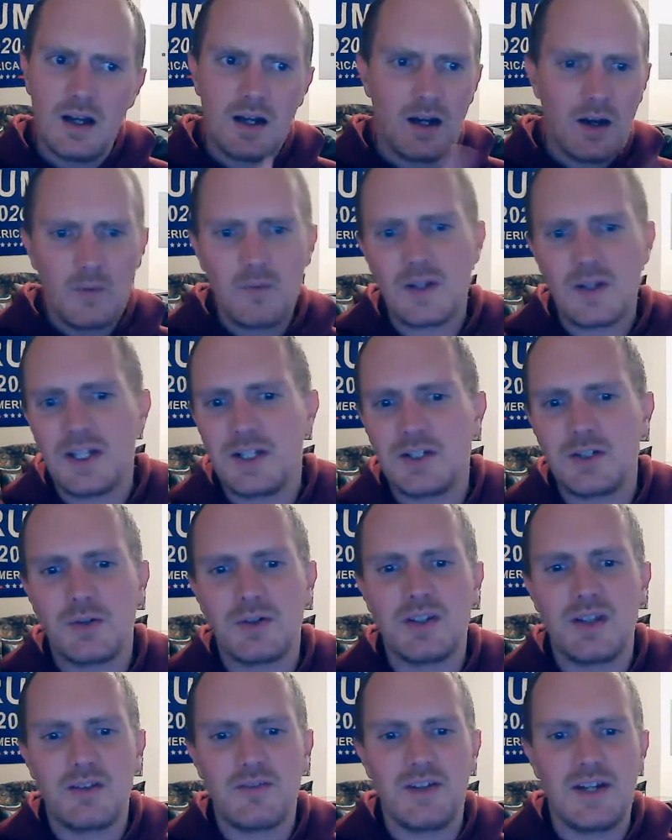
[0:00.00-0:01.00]
hopefully you
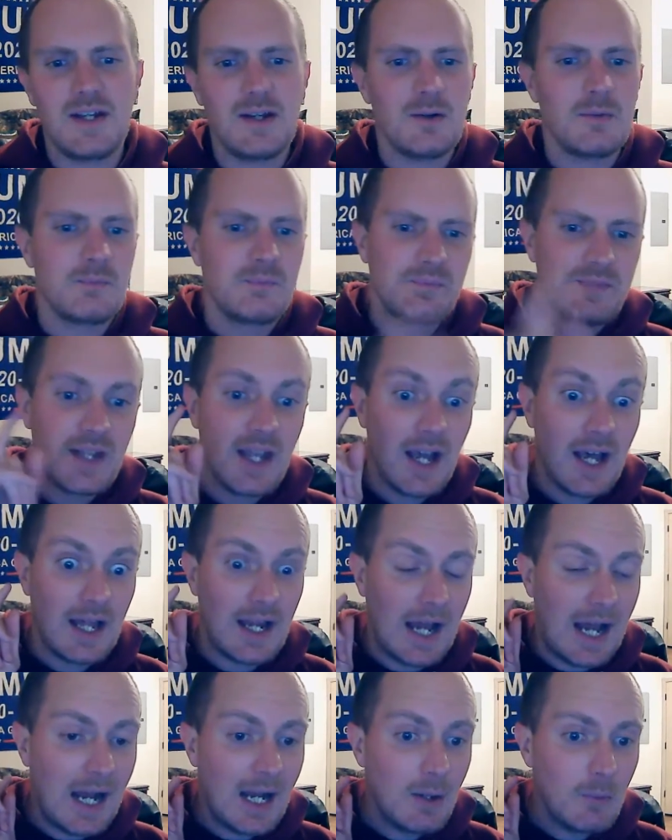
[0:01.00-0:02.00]
enjoyed this video. And
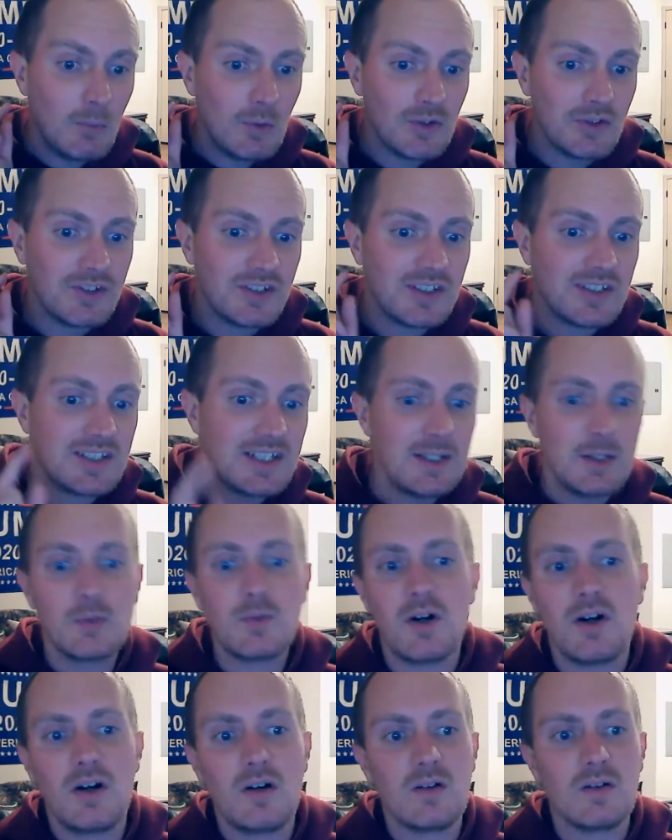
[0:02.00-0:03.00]
I will see you
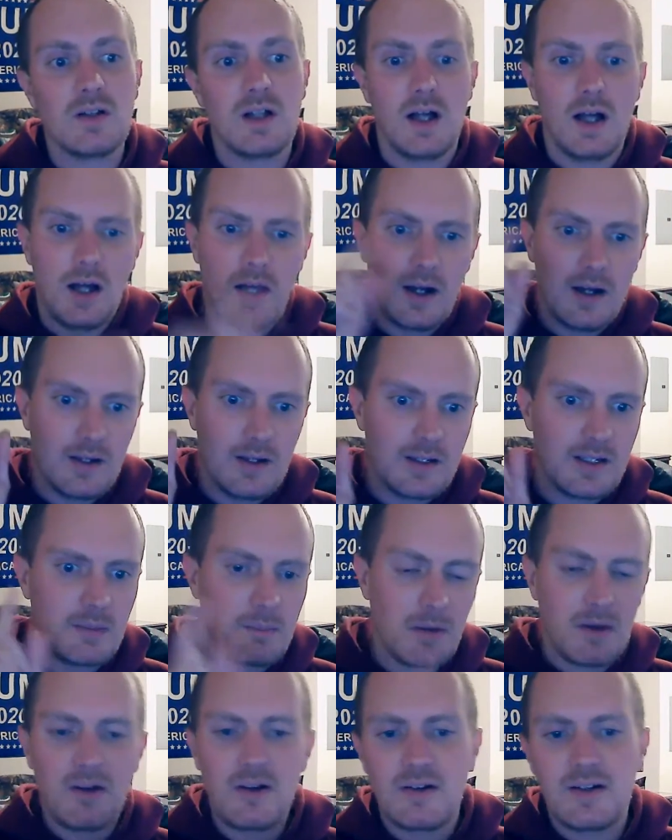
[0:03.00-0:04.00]
all
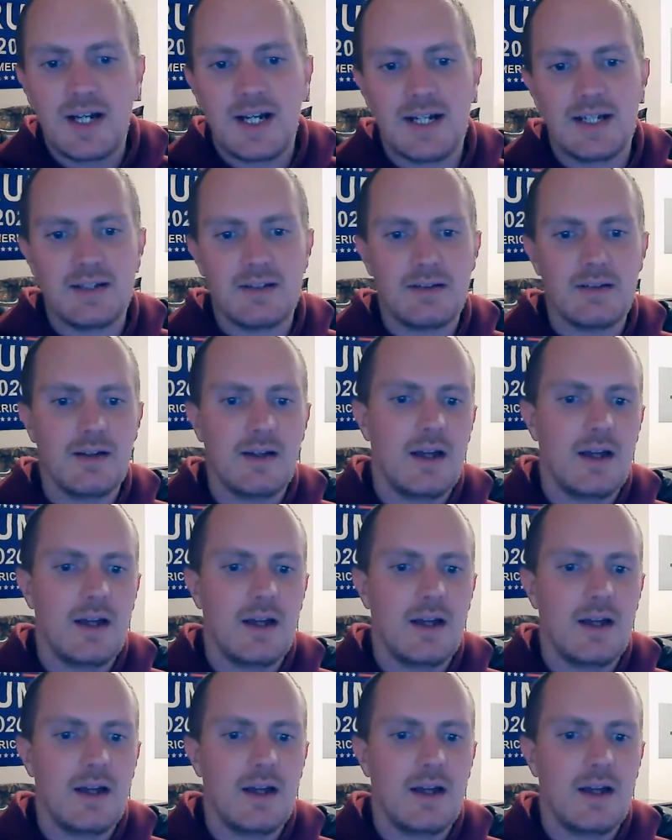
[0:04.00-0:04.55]
tomorrow night